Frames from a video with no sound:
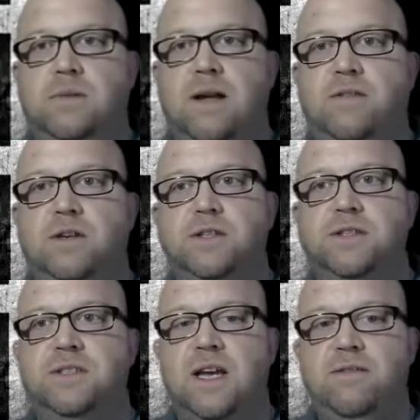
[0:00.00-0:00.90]
a good,
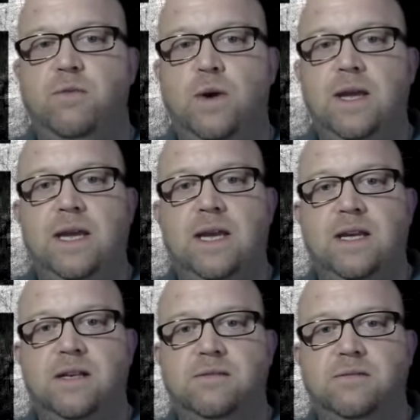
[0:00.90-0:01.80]
safe
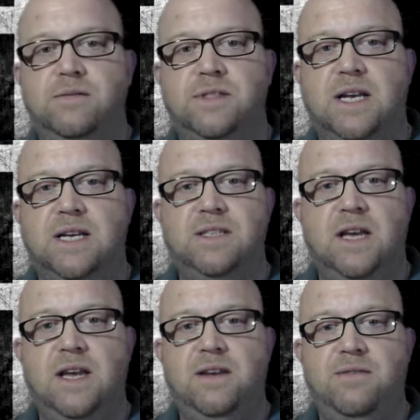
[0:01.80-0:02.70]
weekend. Stay
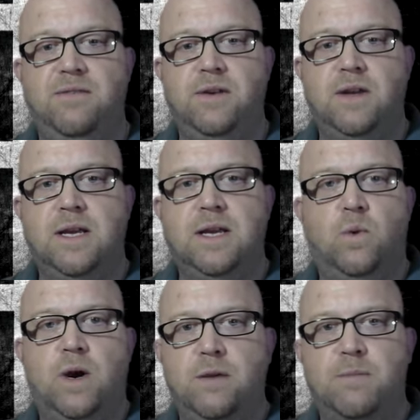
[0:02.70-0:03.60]
safe.
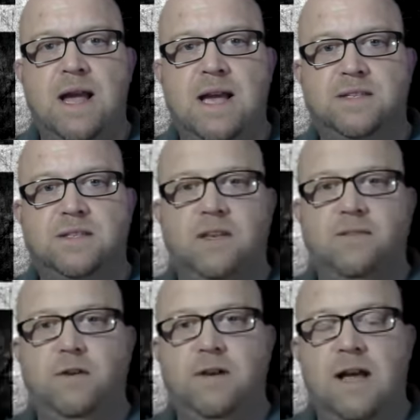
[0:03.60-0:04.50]
Wear your mask
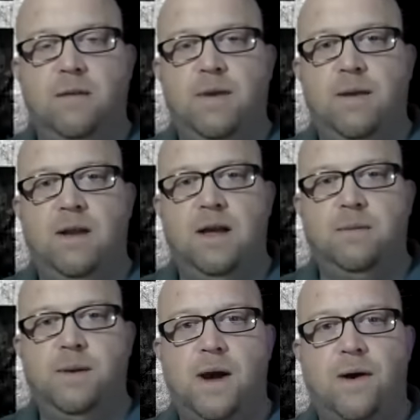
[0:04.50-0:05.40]
if you're in Alabama like
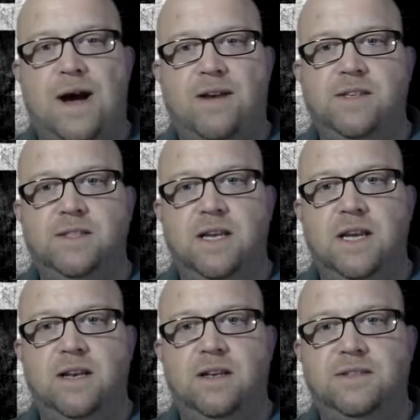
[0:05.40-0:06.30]
me, Mo Ivy
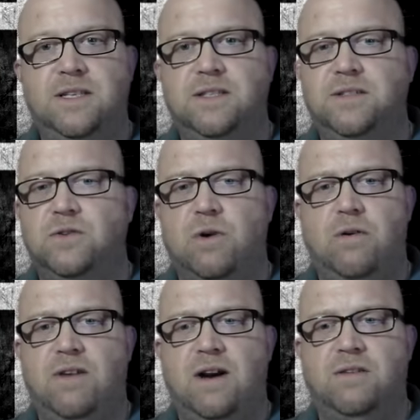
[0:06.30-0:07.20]
said, and let's get this
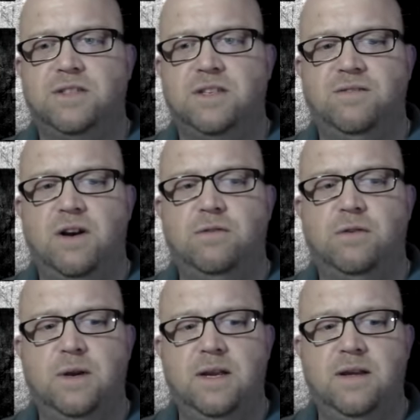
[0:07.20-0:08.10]
coronavirus stuff over
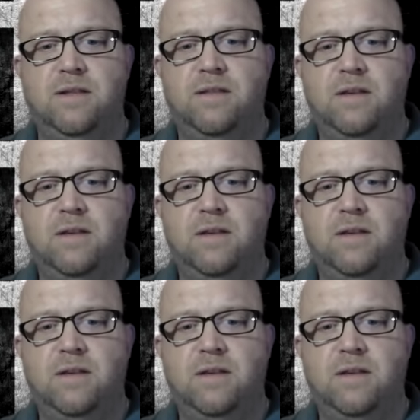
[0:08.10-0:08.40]
with